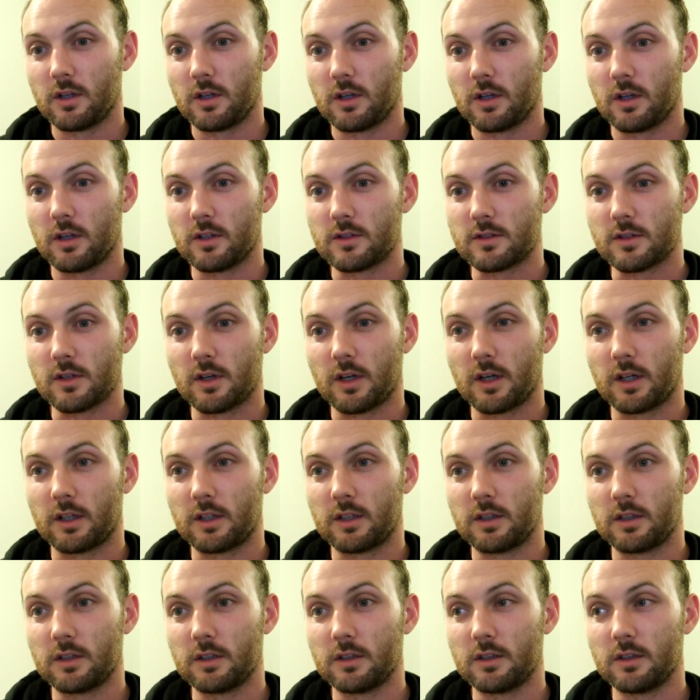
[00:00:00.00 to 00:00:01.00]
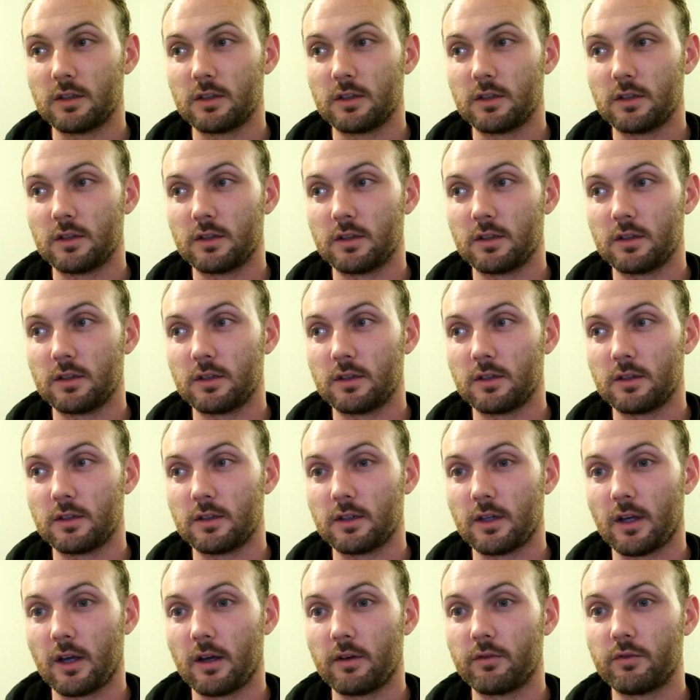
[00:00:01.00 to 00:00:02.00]
It's like
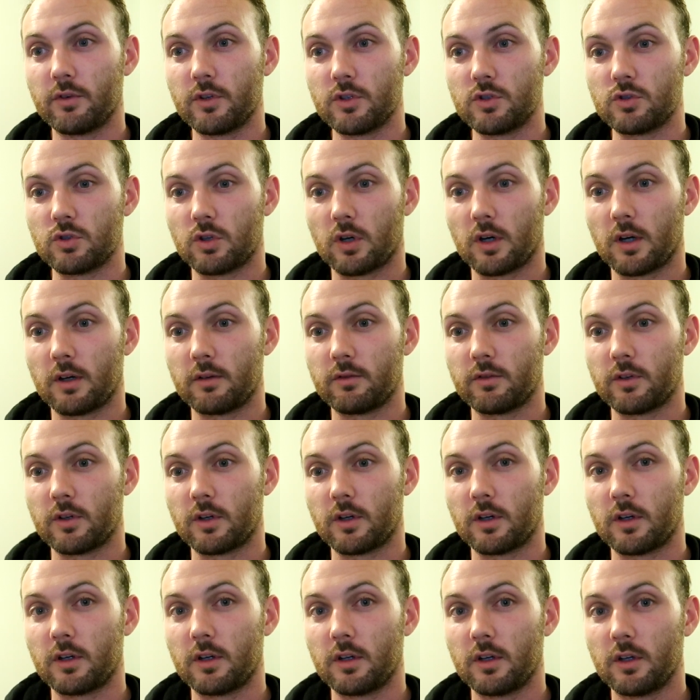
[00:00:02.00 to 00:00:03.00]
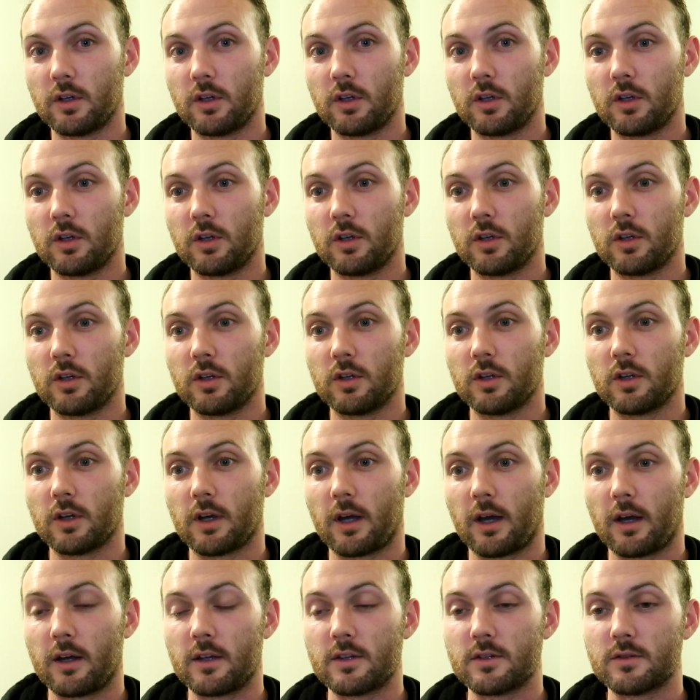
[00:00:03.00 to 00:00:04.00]
every driver
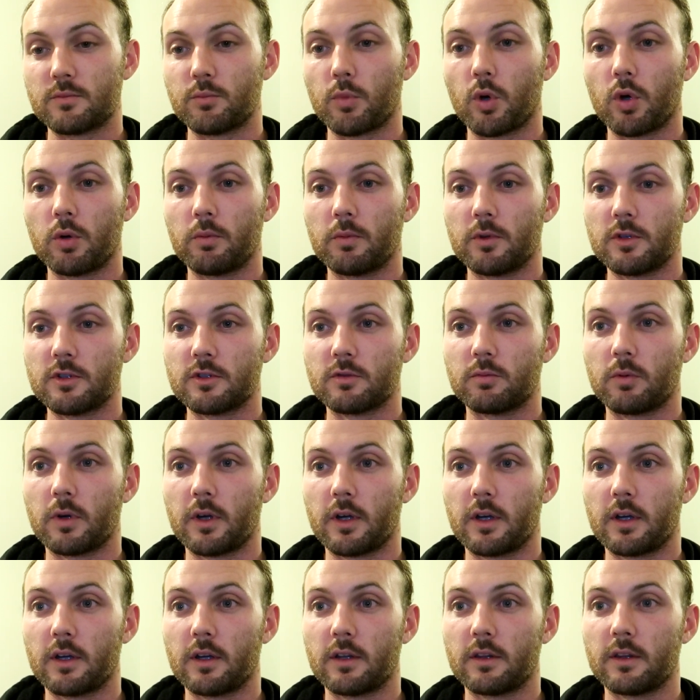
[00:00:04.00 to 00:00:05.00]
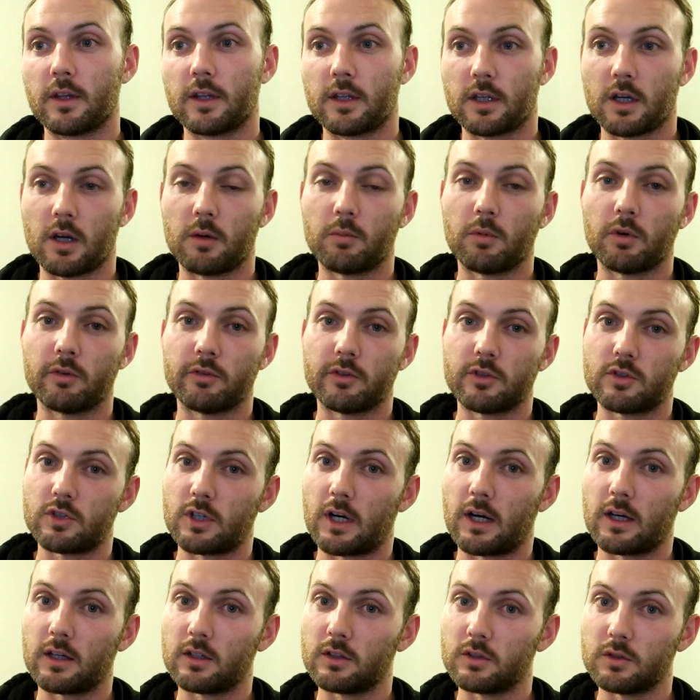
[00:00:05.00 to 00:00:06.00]
has moments where they come off the
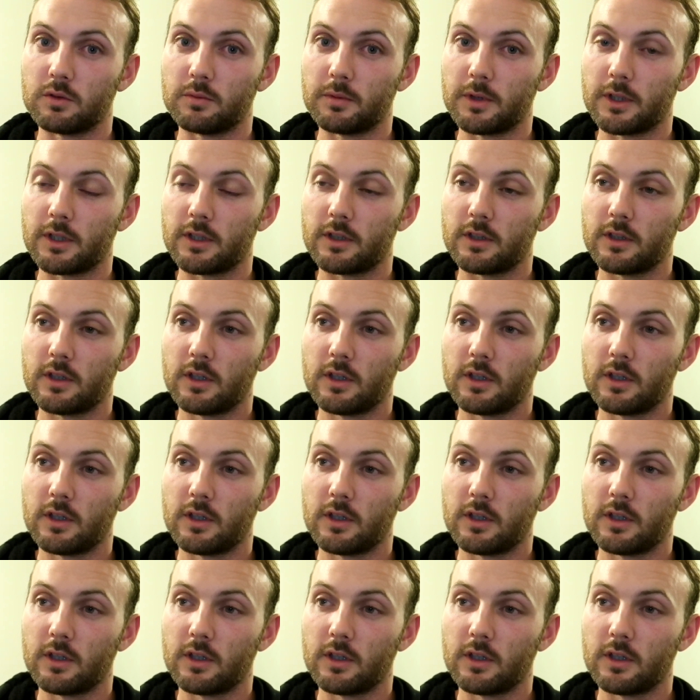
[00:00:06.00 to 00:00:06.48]
track a little bit.